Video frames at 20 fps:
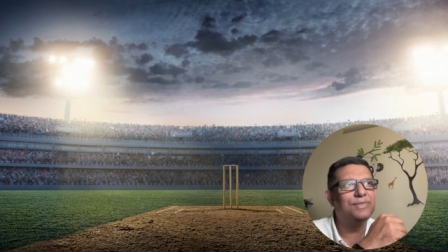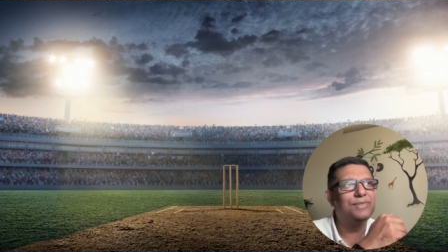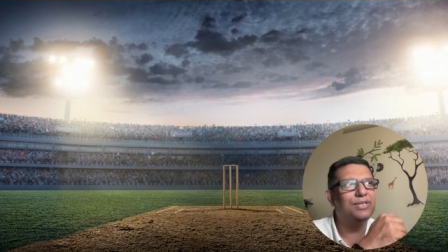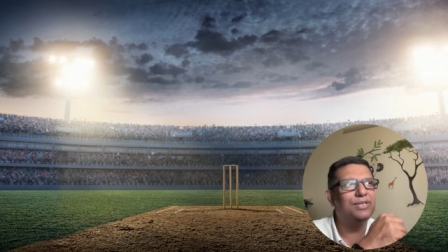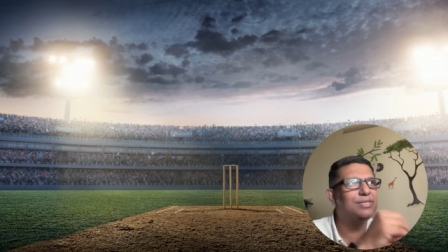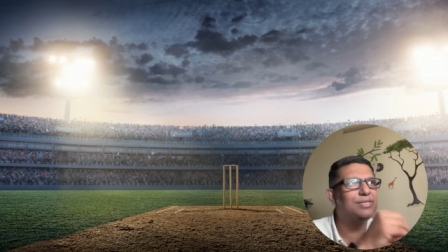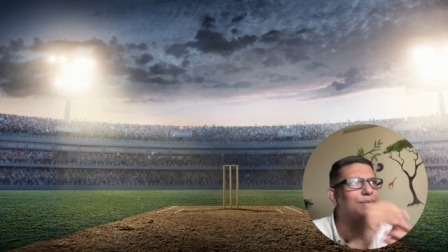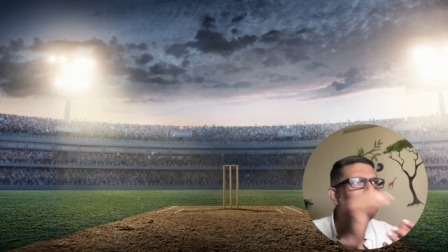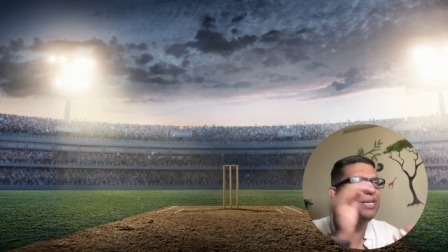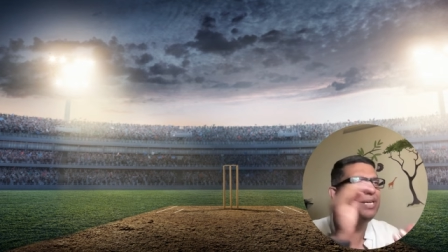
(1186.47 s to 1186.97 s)

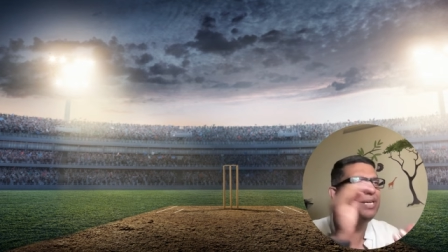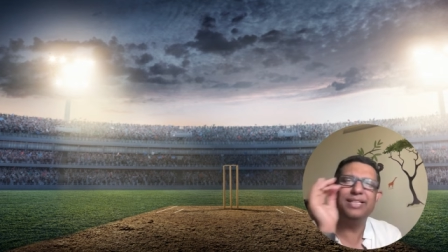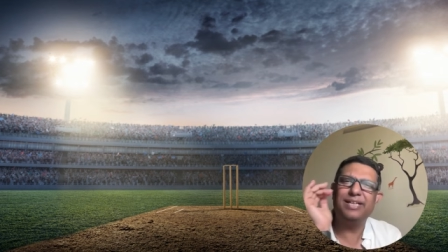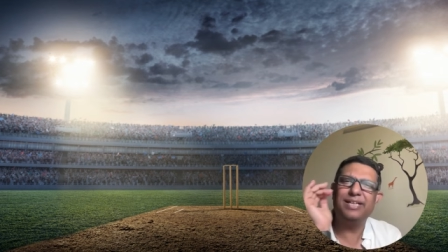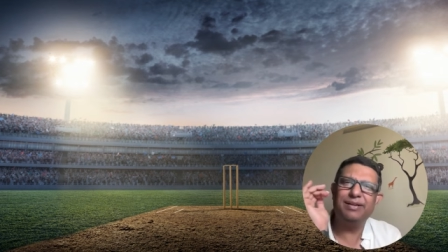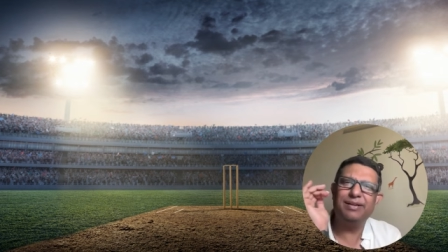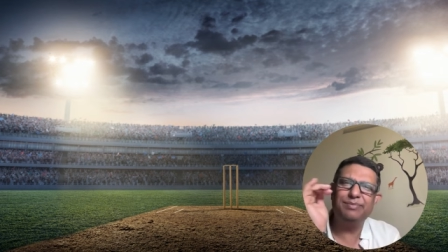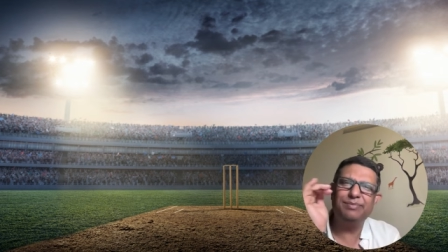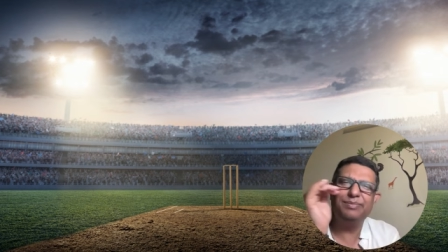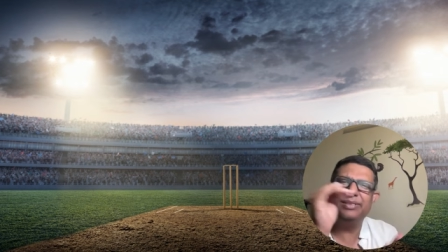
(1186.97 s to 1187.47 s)
you know something like
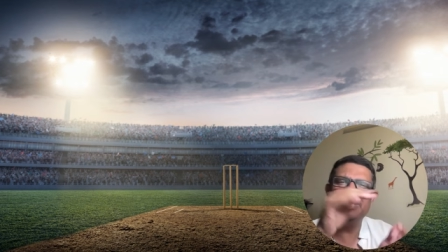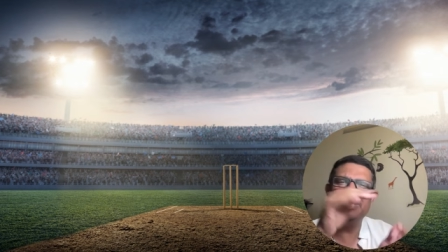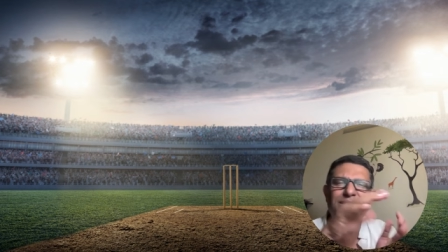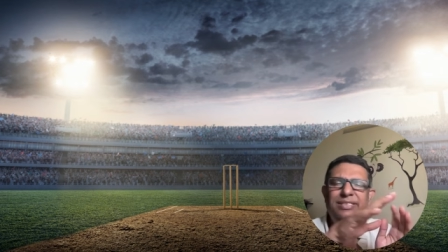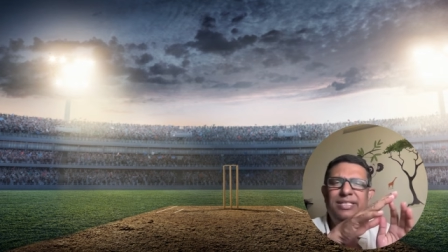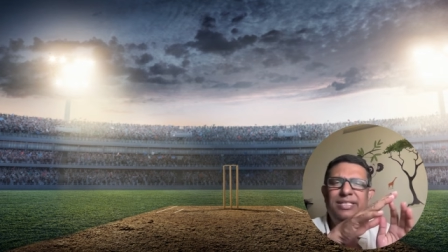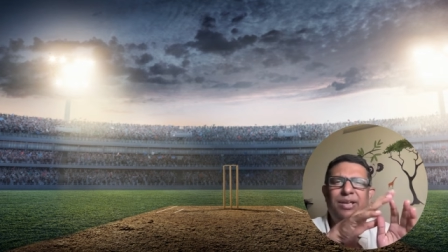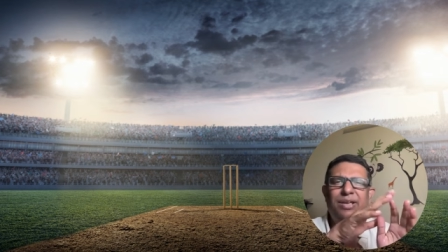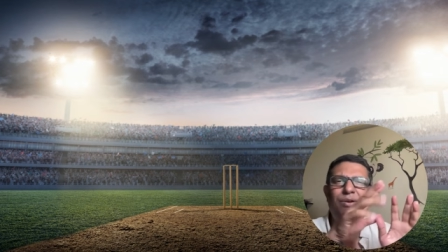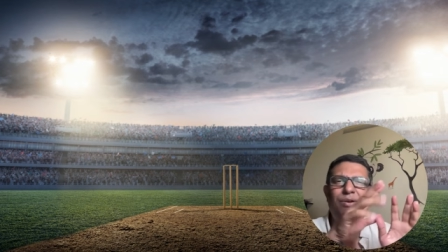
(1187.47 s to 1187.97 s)
that
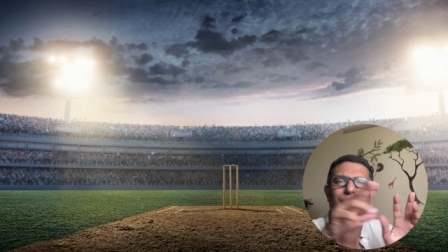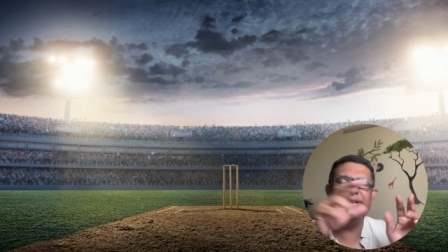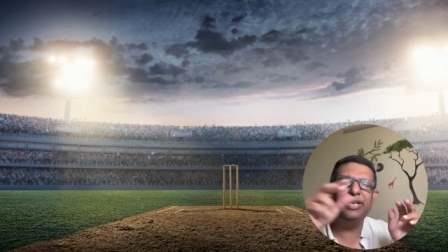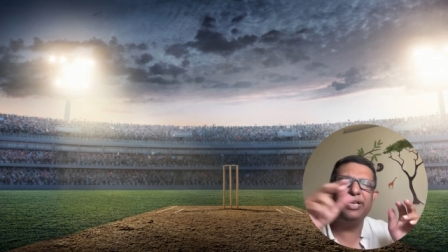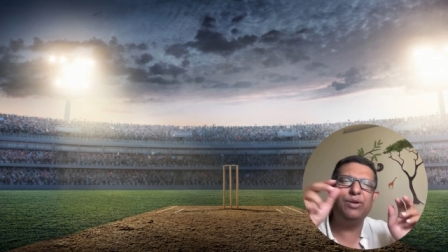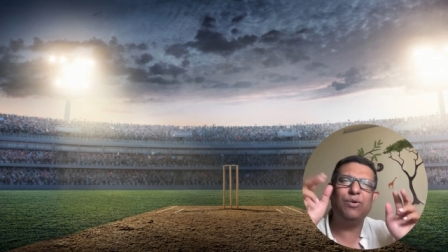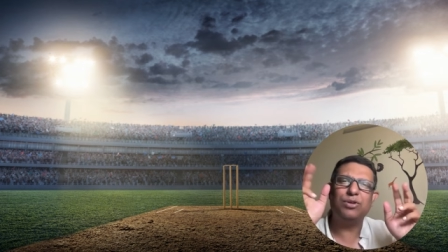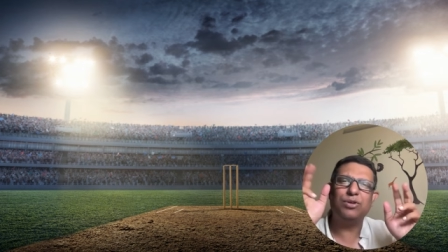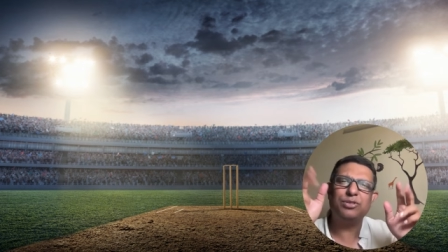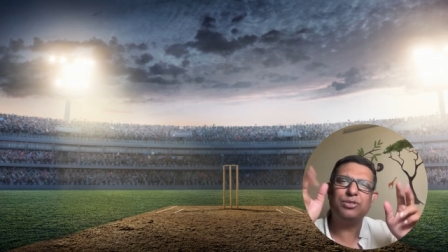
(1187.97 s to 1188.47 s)
these are all
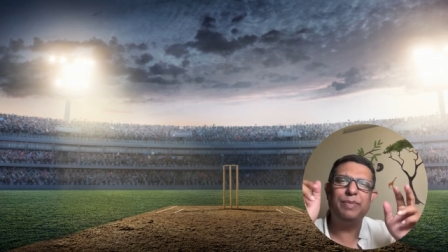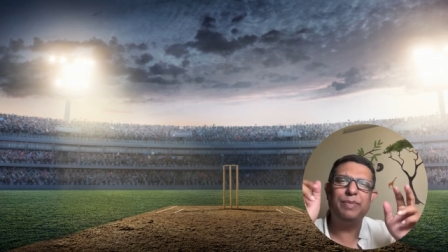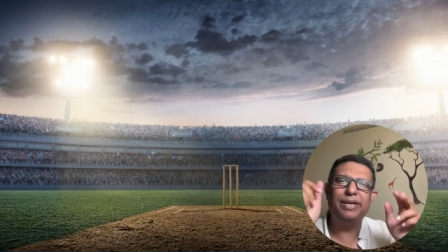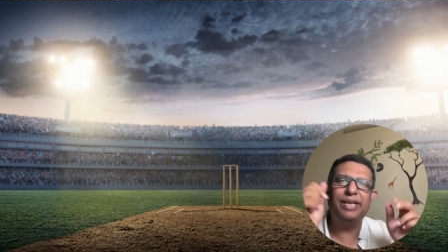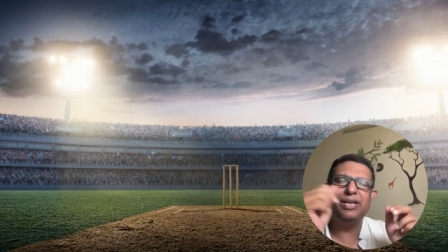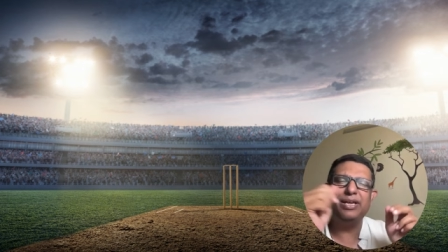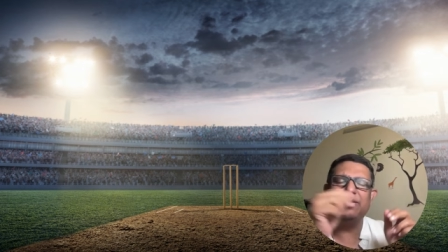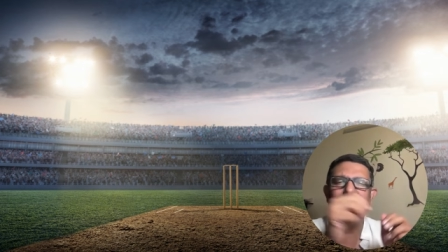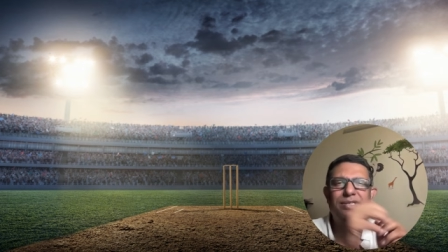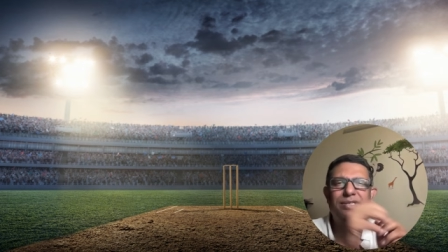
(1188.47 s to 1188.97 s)
very
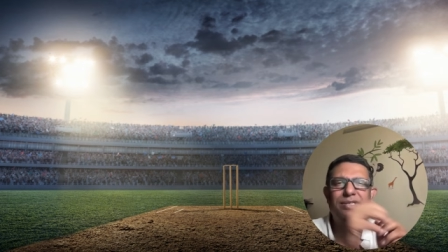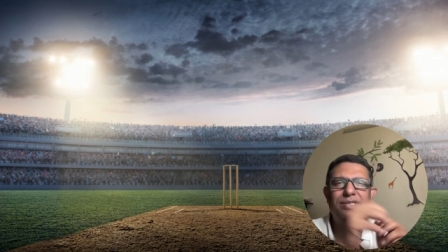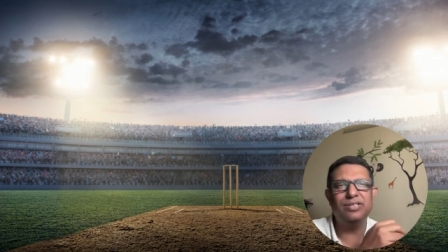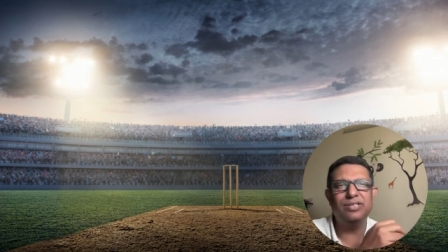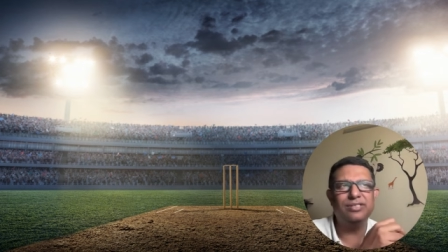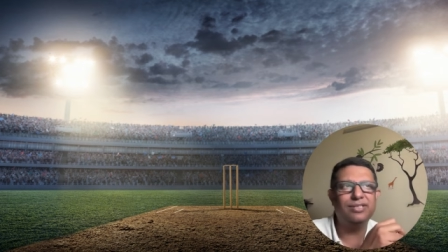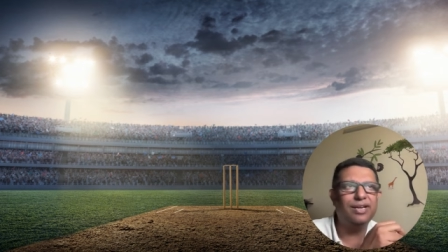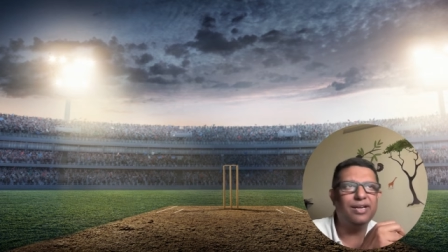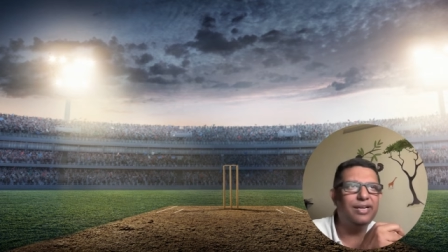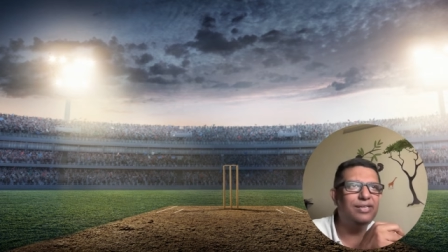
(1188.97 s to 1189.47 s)
cosmetic
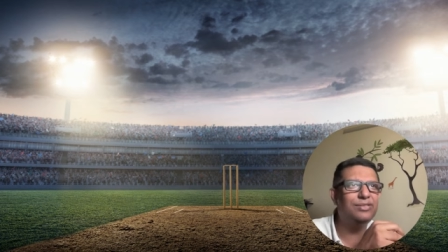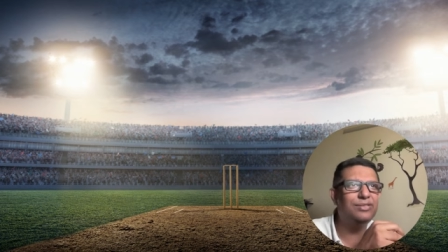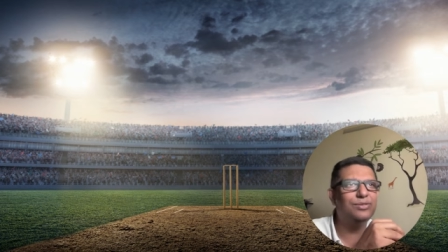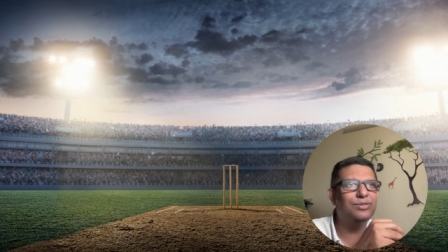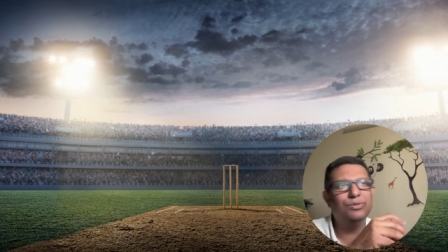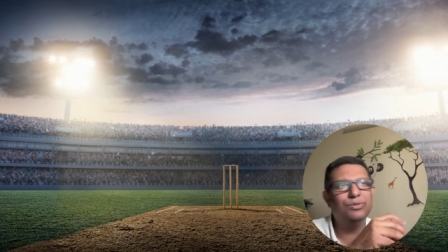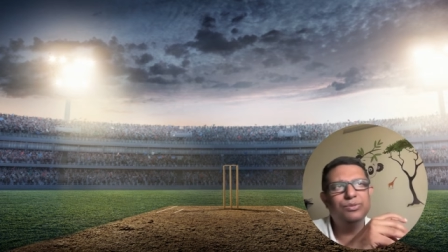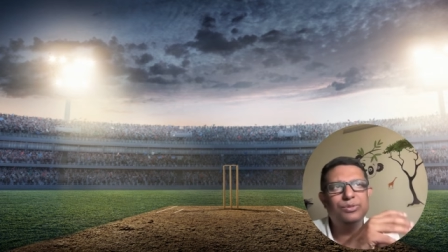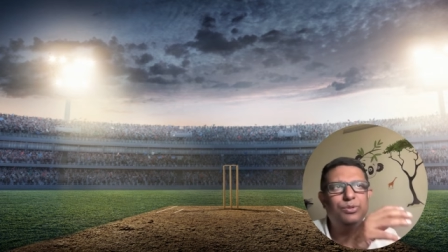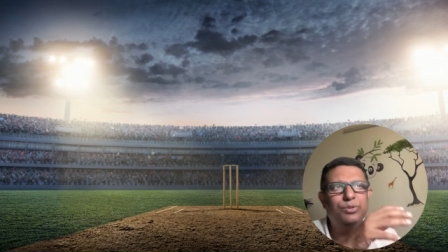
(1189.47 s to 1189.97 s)
questions right
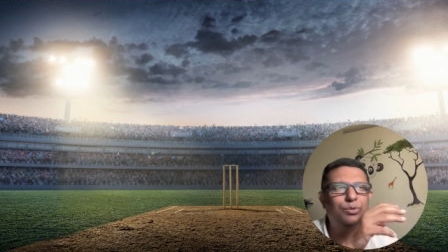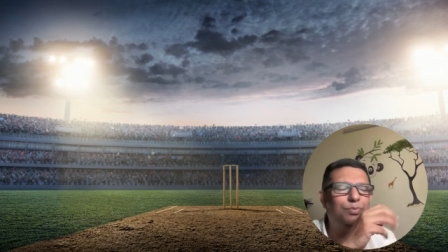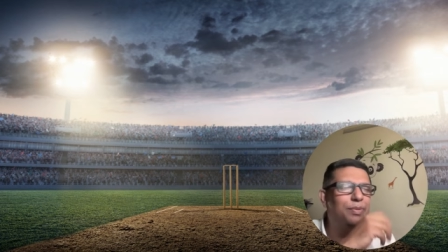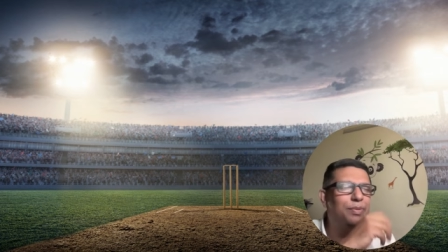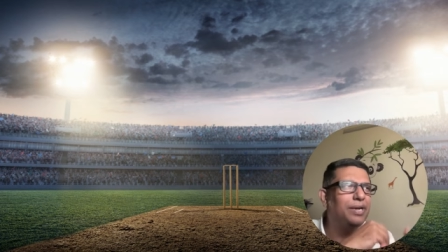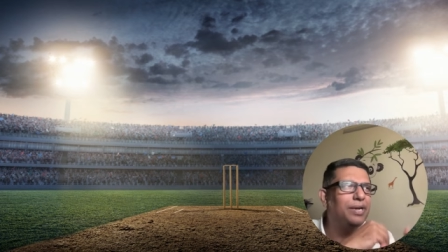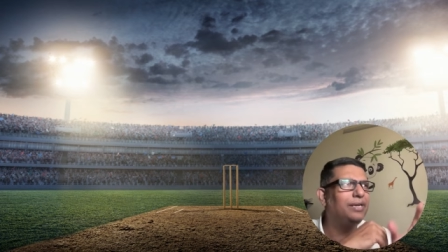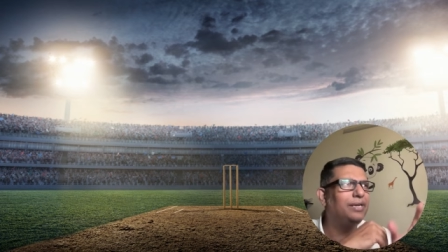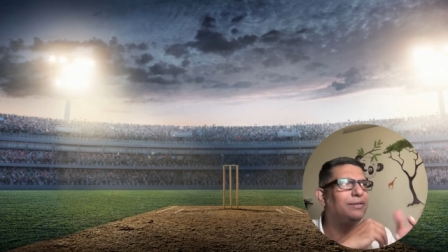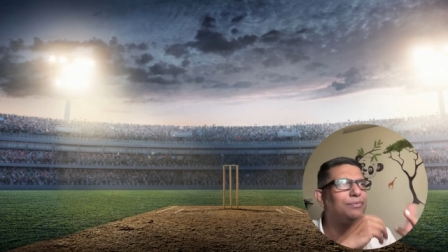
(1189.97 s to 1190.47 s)
so you
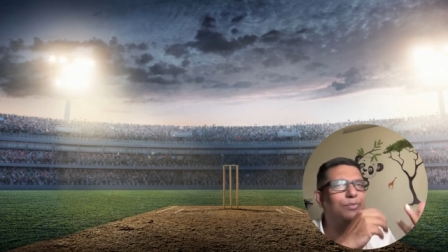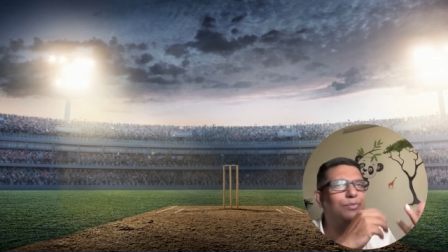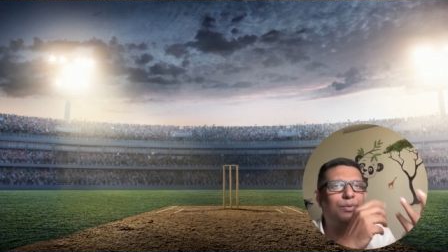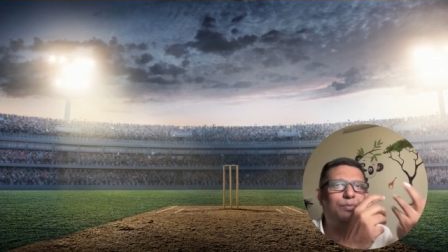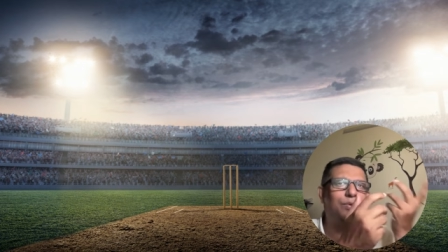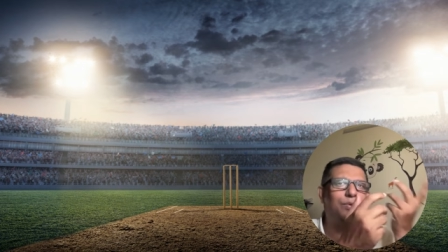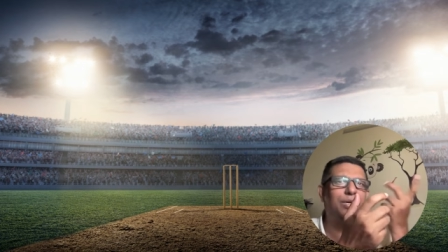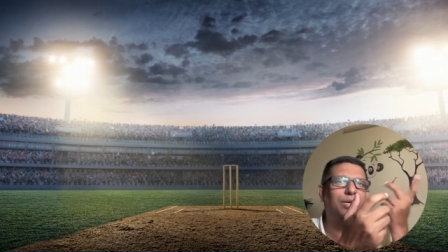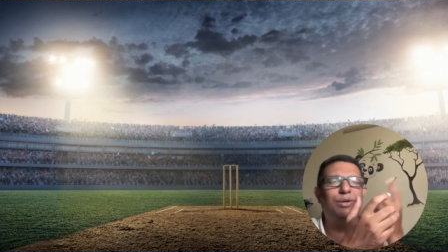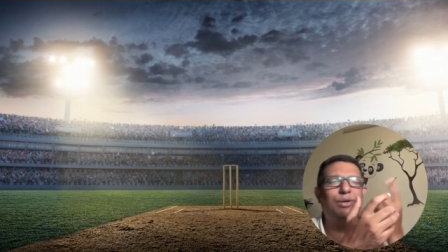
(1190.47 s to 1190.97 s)
played what,